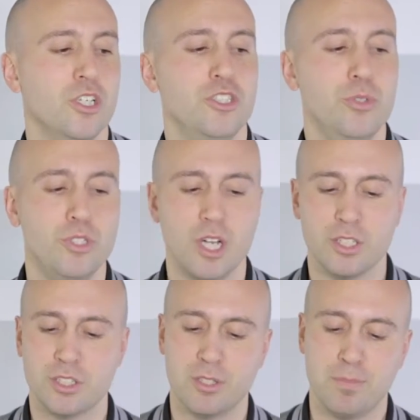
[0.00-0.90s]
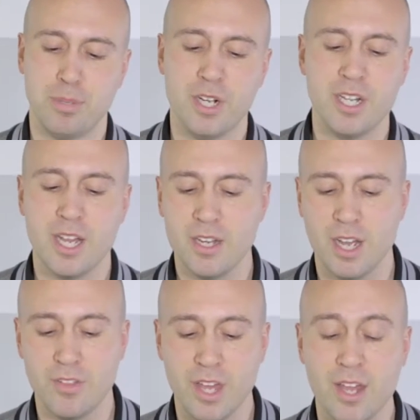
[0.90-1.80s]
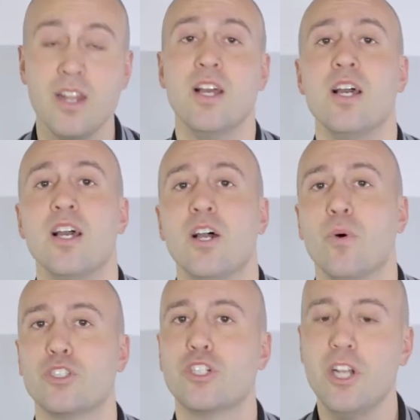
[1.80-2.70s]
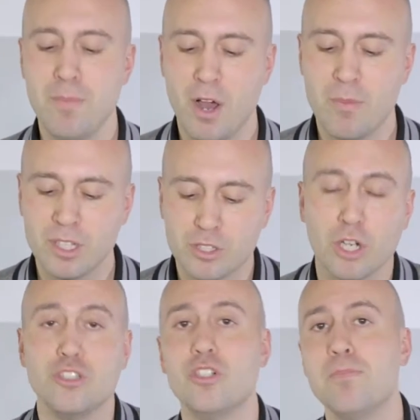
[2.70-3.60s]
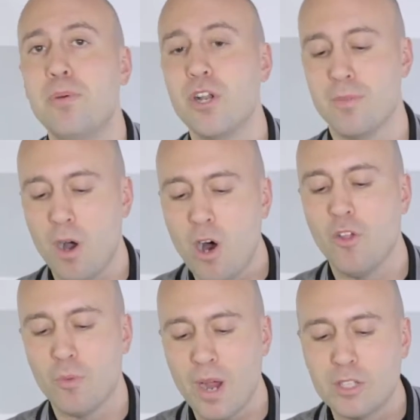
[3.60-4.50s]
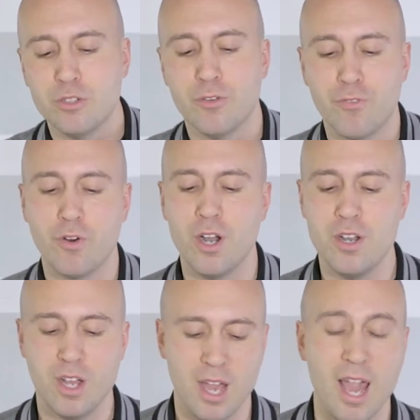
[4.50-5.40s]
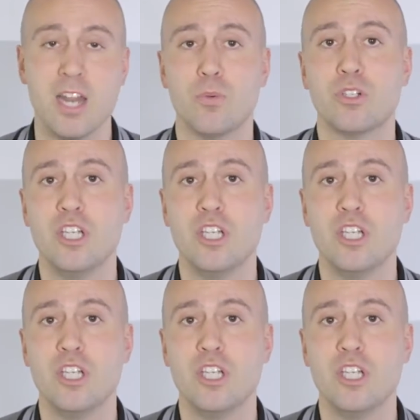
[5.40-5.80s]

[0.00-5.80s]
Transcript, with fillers: You just put it in and then what's good about them is because you can put them all the way to the front and it will